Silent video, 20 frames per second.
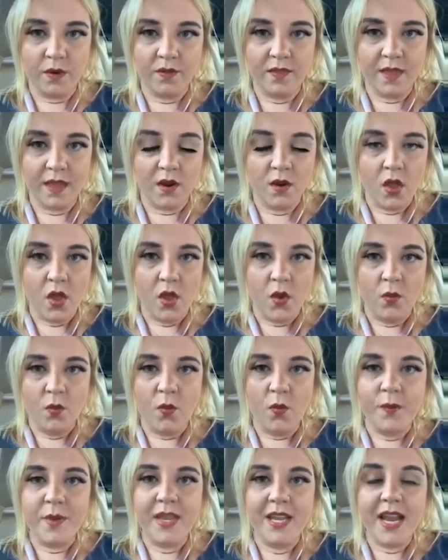and that
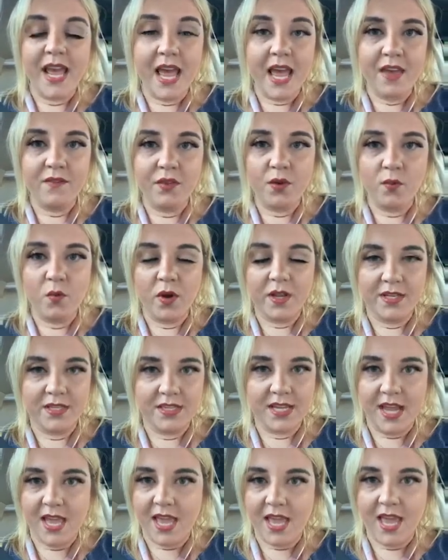we'll be in heaven one
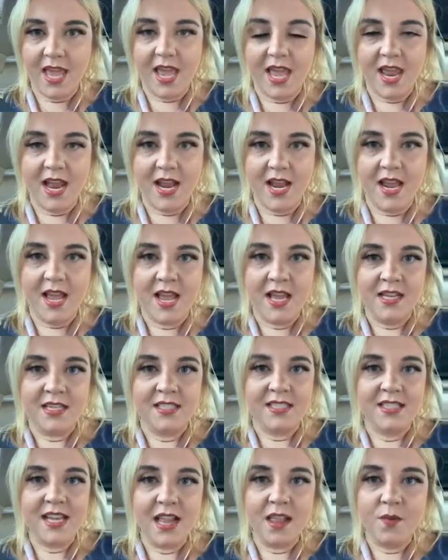day and
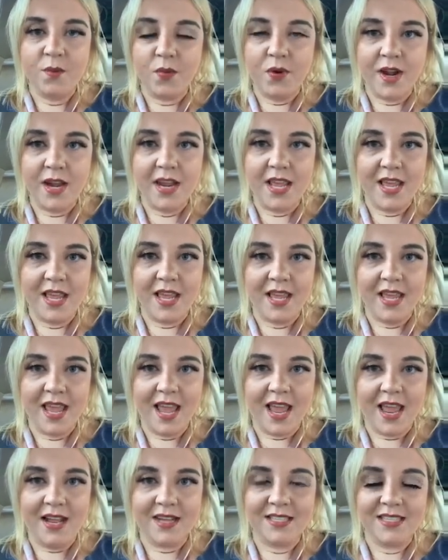celebrating,
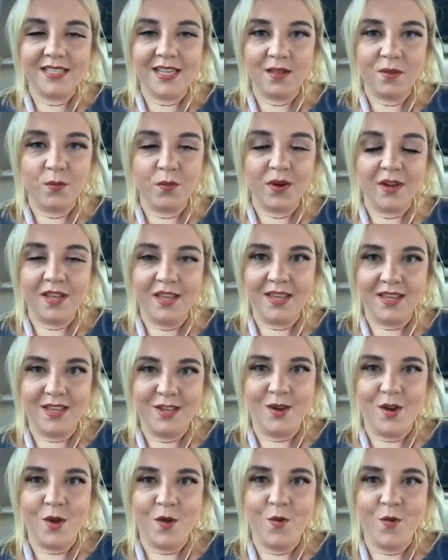
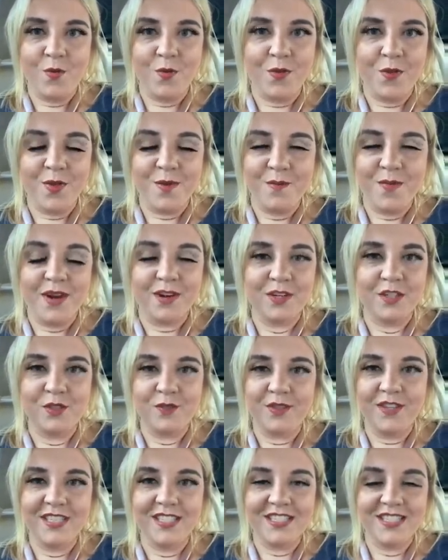the marriage
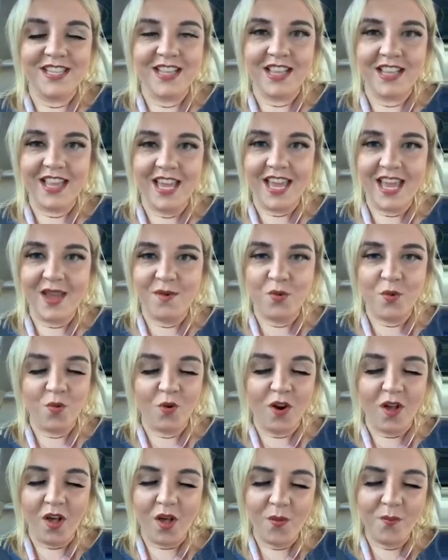feast of the Lamb, and
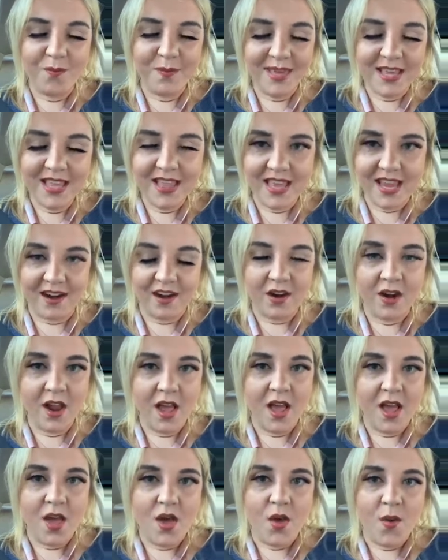we'll all be there.
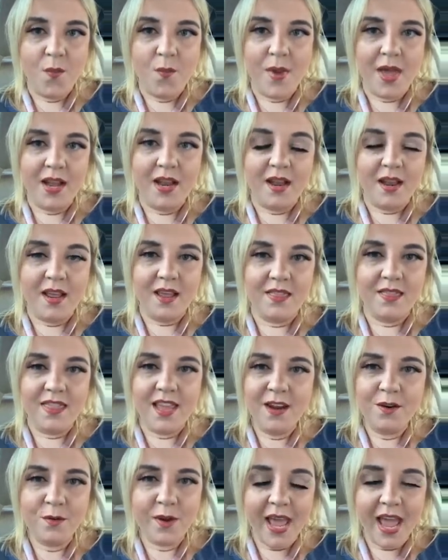But
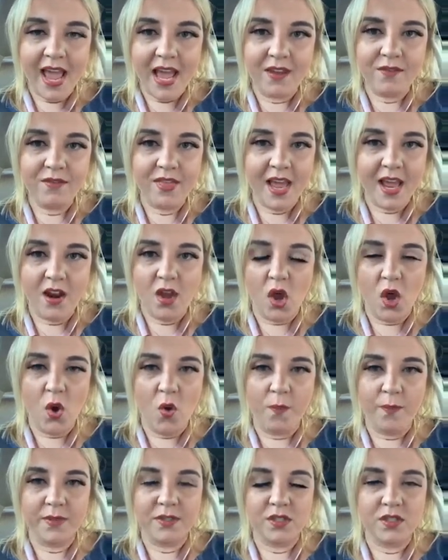they don't have that
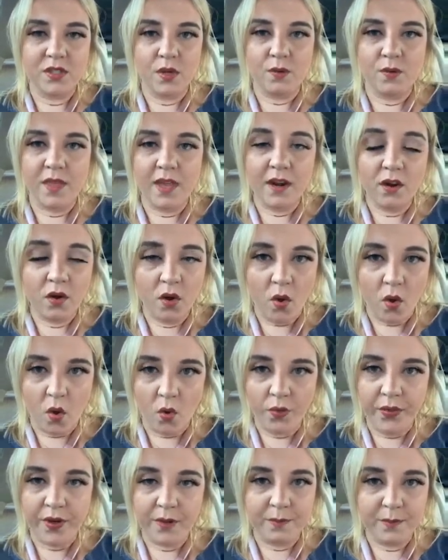hope. And so their
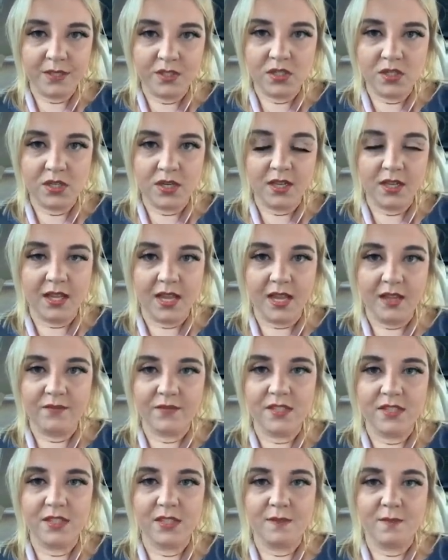goal, their mission in life
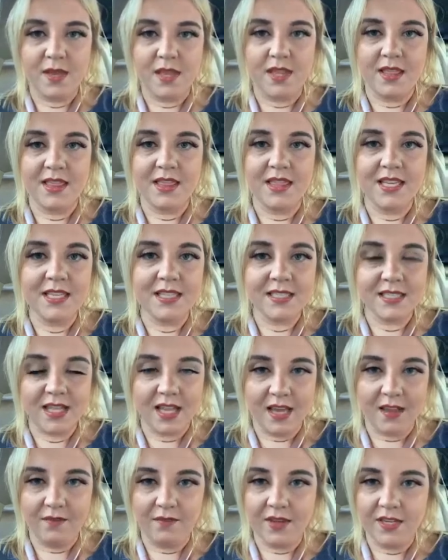is to make this
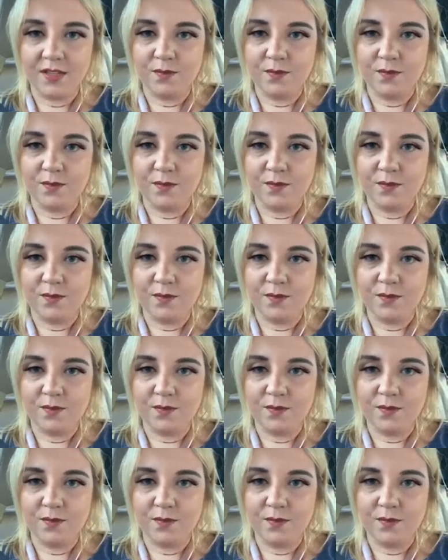life